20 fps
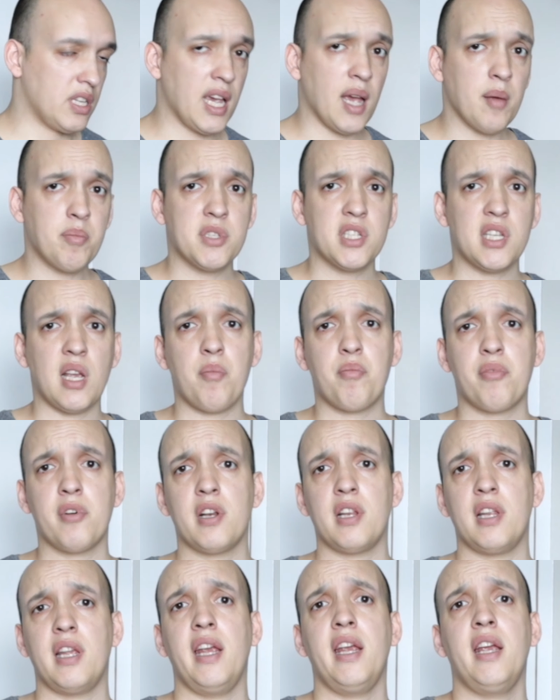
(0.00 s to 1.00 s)
kept
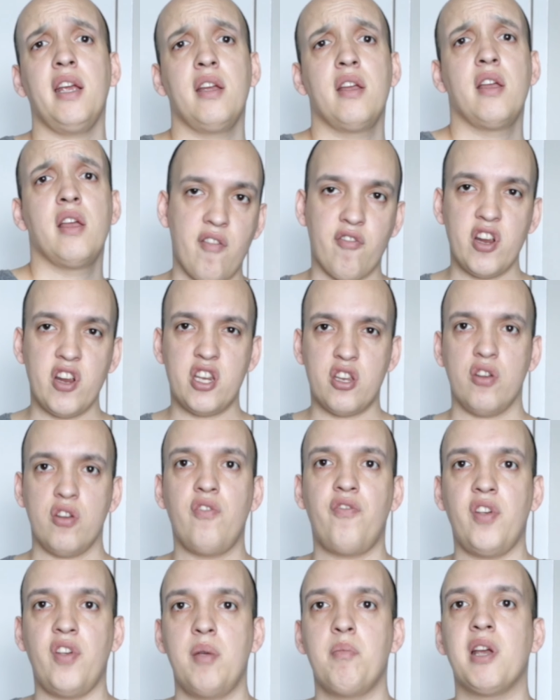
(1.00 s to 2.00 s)
separately. Every
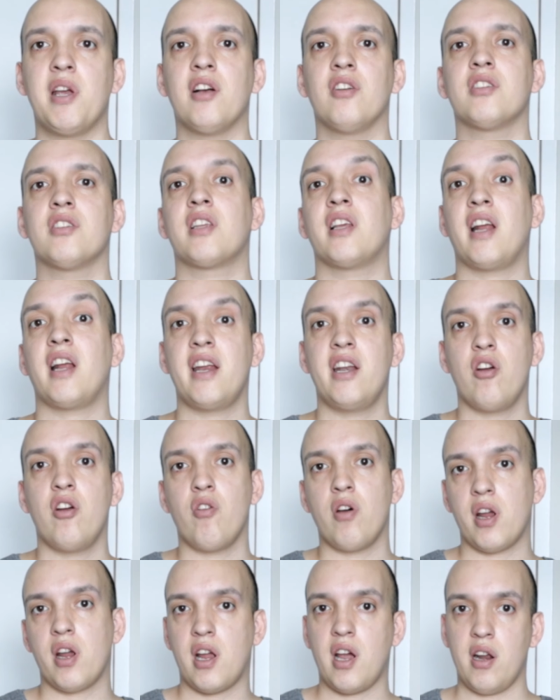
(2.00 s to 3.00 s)
two females that I
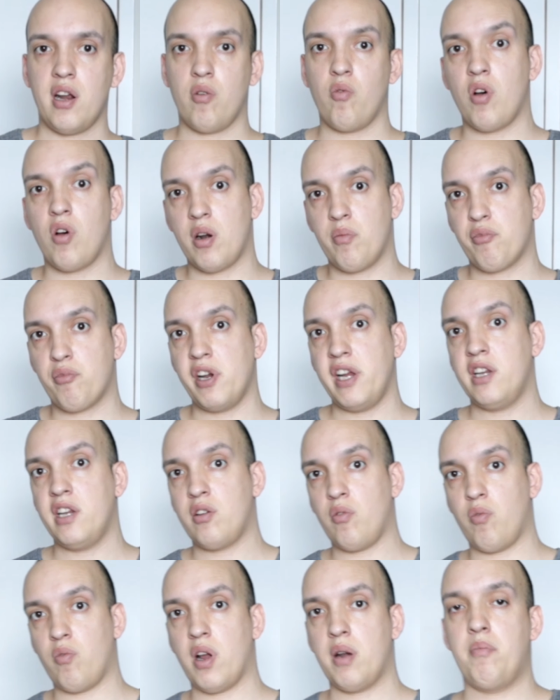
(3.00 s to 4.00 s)
know I kind of want to
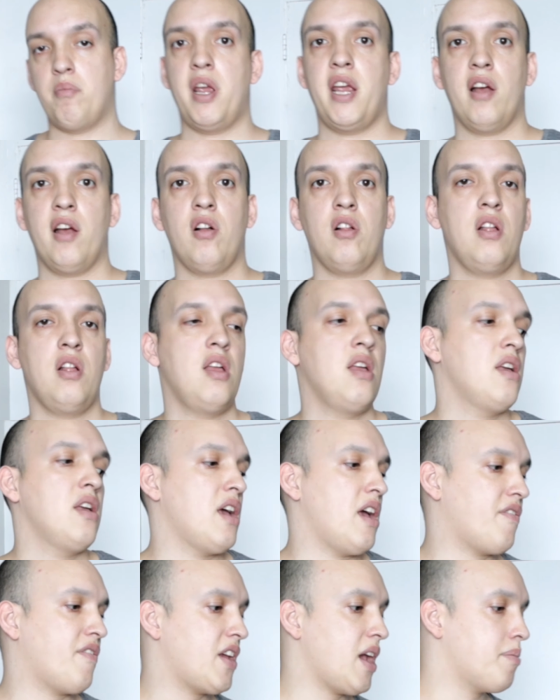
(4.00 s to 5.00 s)
breed to one male,
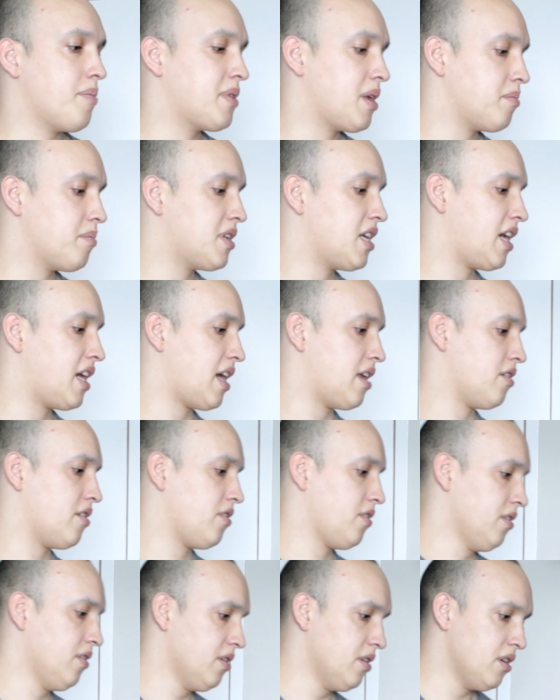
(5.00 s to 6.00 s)
I've kept them
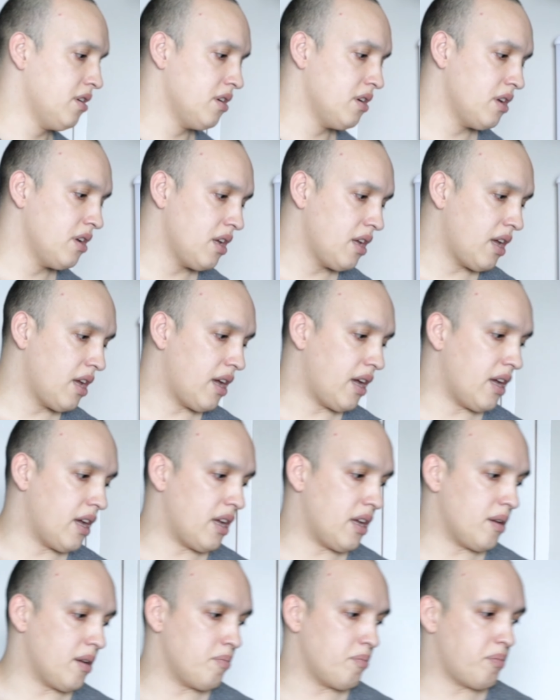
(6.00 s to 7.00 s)
together.
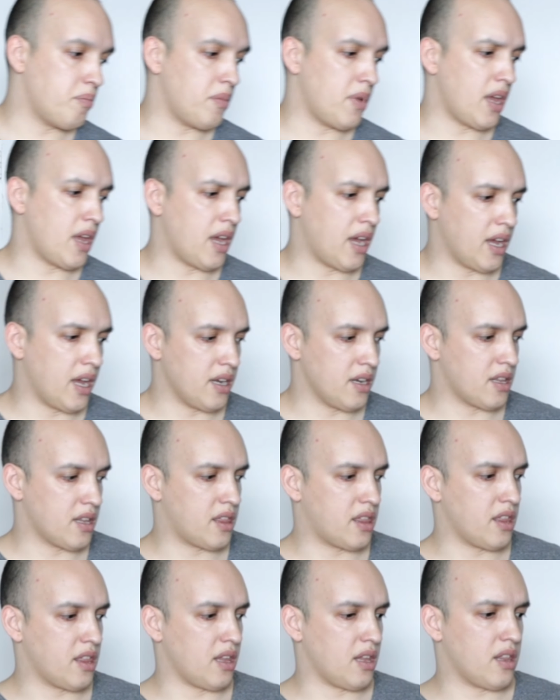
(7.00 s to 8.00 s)
And
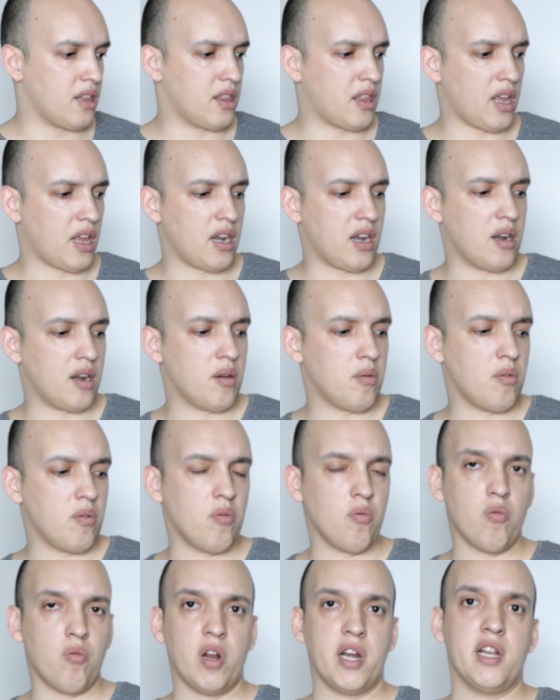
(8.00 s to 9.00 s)
then
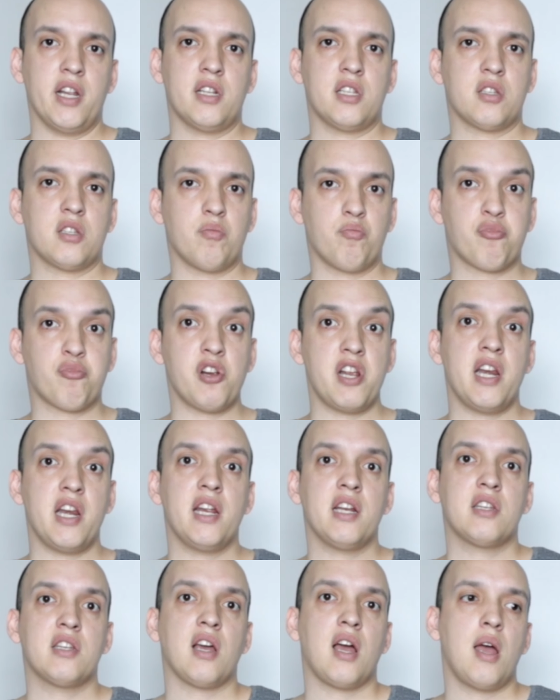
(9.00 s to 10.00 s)
when it's
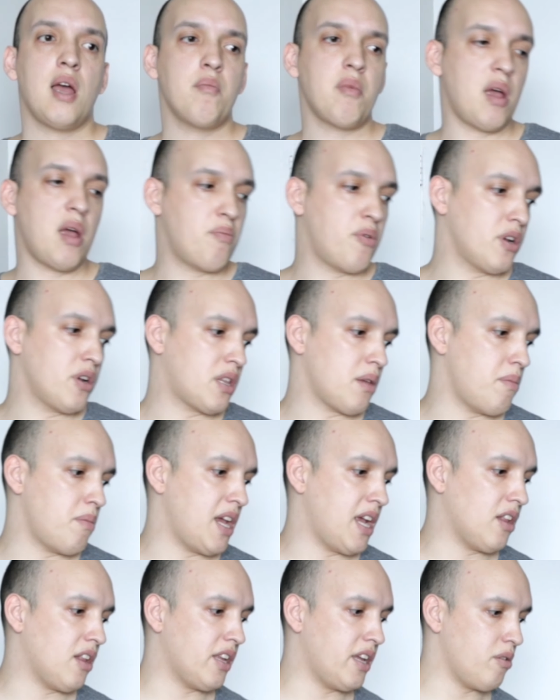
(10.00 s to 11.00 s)
breeding time, I put the
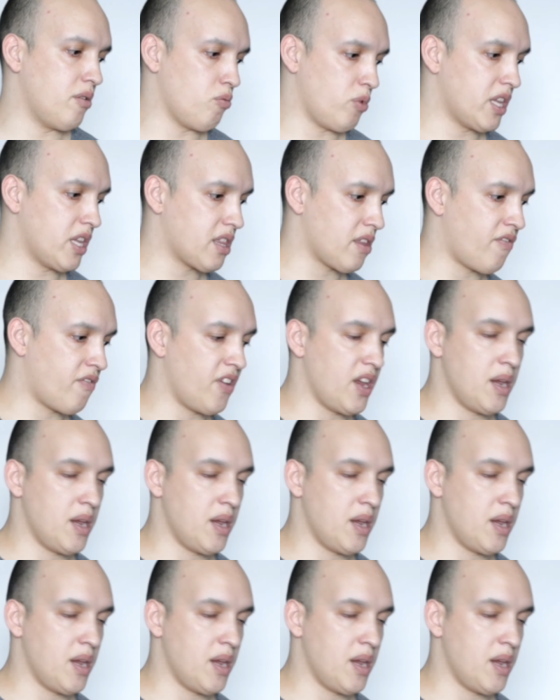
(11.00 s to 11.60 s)
male in with the